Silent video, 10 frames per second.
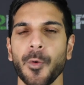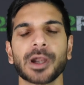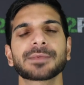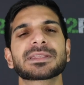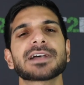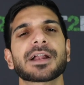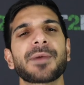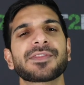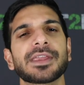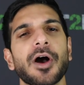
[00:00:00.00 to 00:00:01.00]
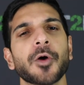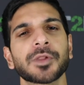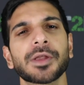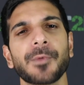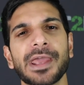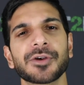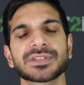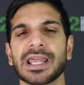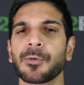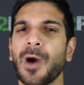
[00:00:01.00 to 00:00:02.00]
we're going to be talking about the Oakland
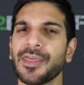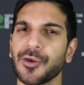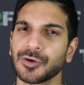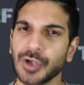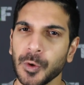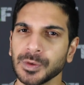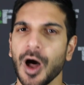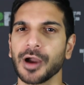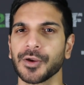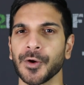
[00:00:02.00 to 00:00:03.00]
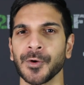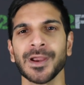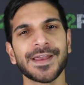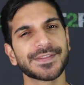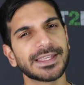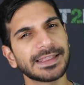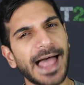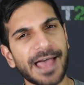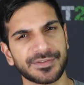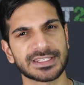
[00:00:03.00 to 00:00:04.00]
Raiders and why they're no longer the
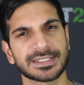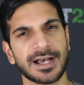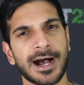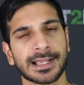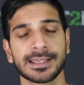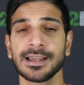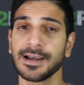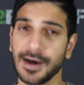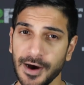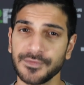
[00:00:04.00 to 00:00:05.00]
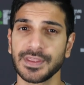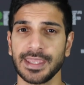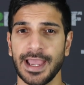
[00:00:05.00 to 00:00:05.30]
laughingstock of the